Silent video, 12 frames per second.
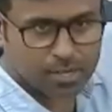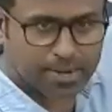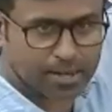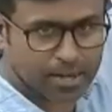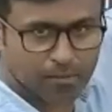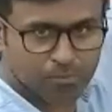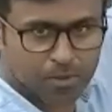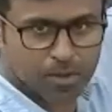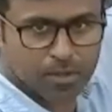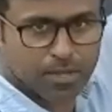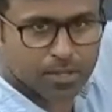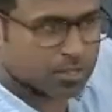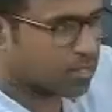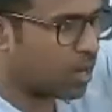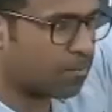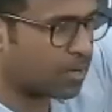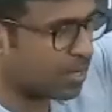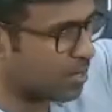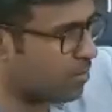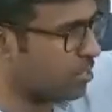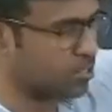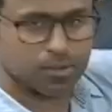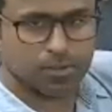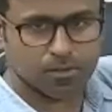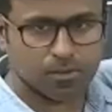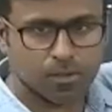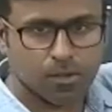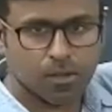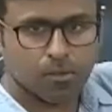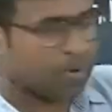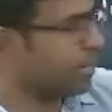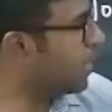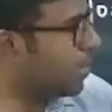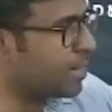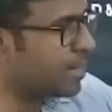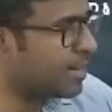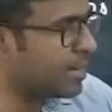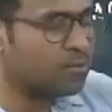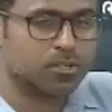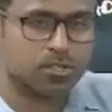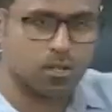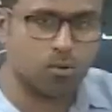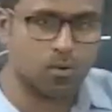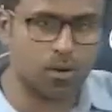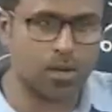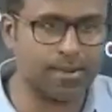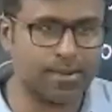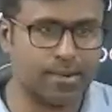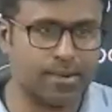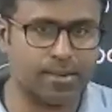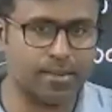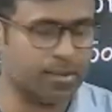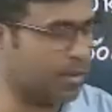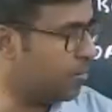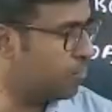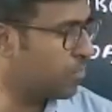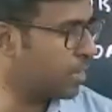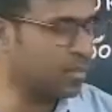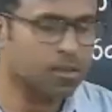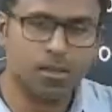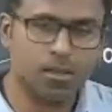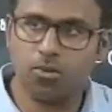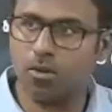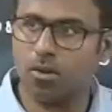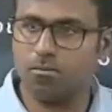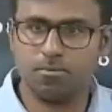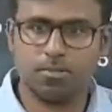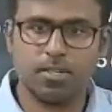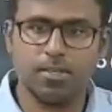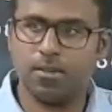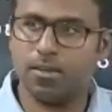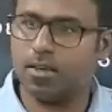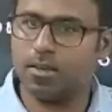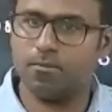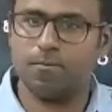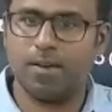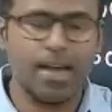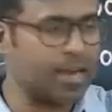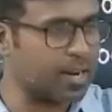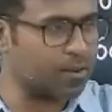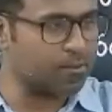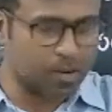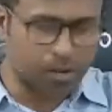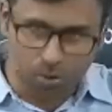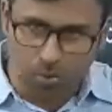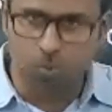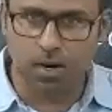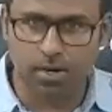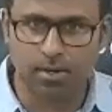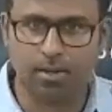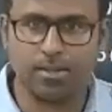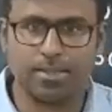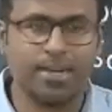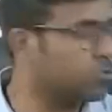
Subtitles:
China. They stopped the invasion. But Anna, India was the only country. You know, see, wherever you want, that